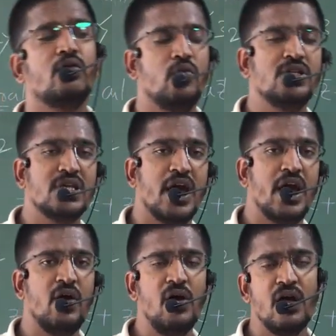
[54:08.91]
which I
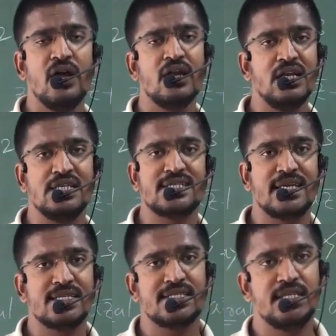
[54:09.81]
have
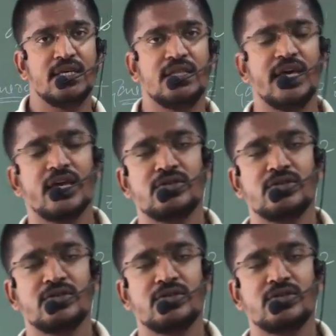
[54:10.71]
discussed. Thank you.